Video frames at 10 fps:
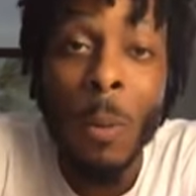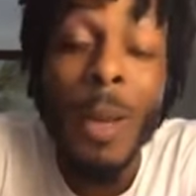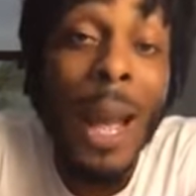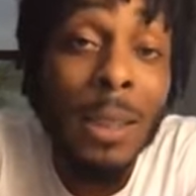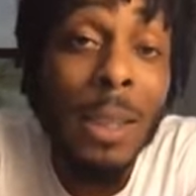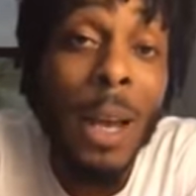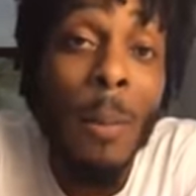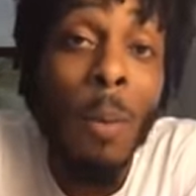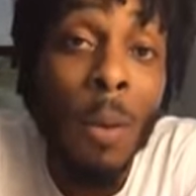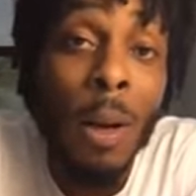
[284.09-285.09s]
We actually
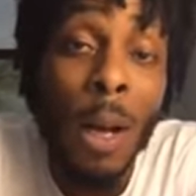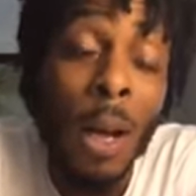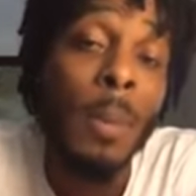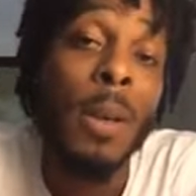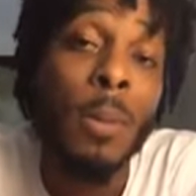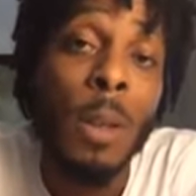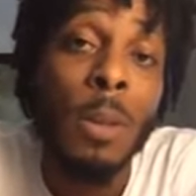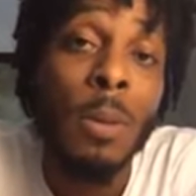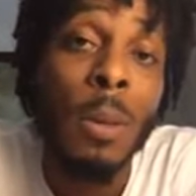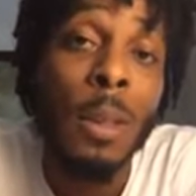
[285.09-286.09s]
have more in common than we
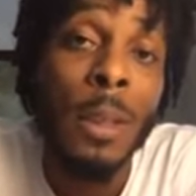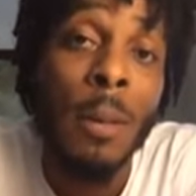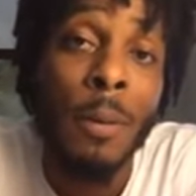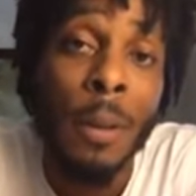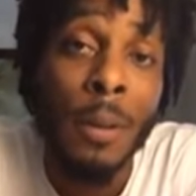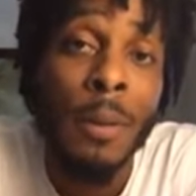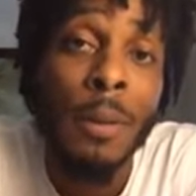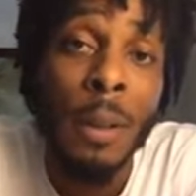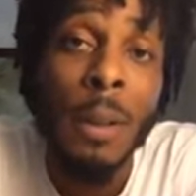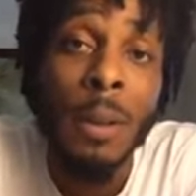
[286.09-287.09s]
do in difference.
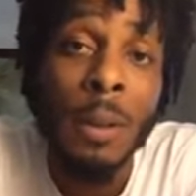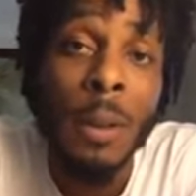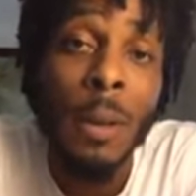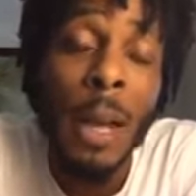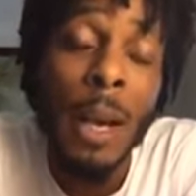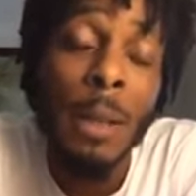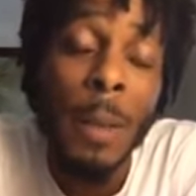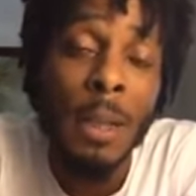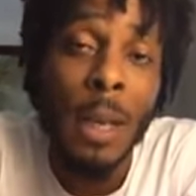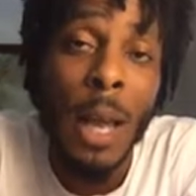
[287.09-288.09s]
So yeah, that's
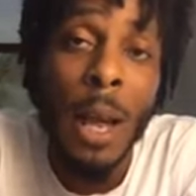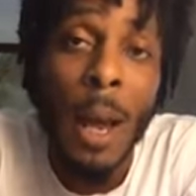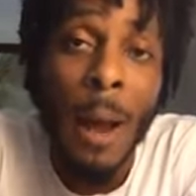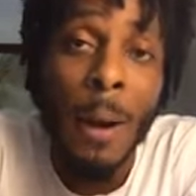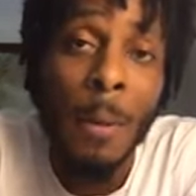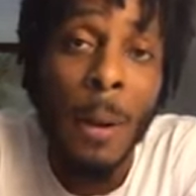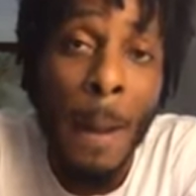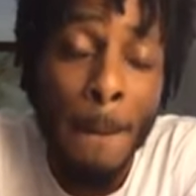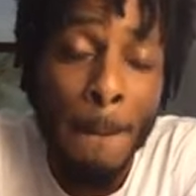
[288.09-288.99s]
basically how I got here with that.